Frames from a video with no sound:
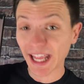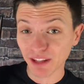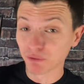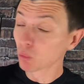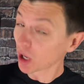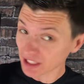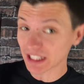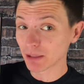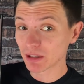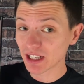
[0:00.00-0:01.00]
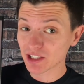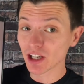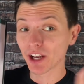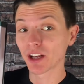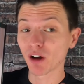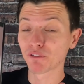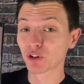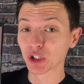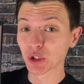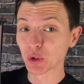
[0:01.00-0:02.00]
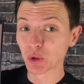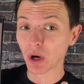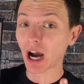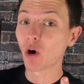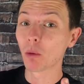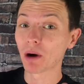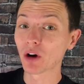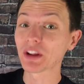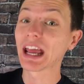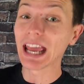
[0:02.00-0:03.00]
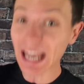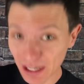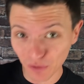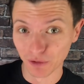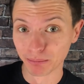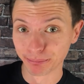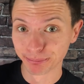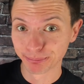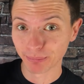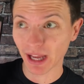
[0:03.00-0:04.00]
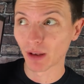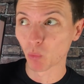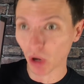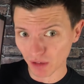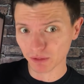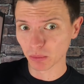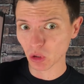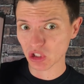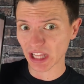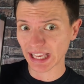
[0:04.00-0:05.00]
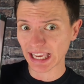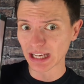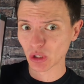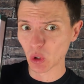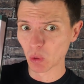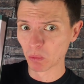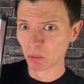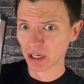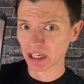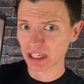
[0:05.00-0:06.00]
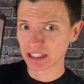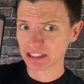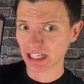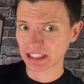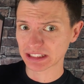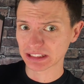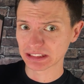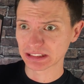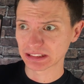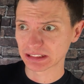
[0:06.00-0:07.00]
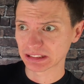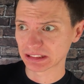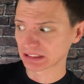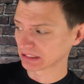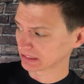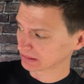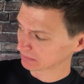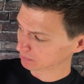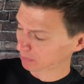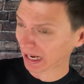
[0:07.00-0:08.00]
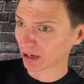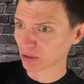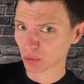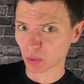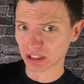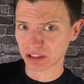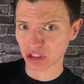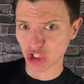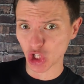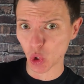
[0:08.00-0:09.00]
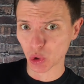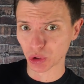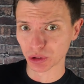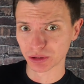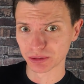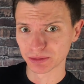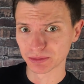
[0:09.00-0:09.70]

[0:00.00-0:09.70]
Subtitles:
And if one demon is not enough for you, how about 8 of them? And one of them looks like a gnome that paired with the Joker.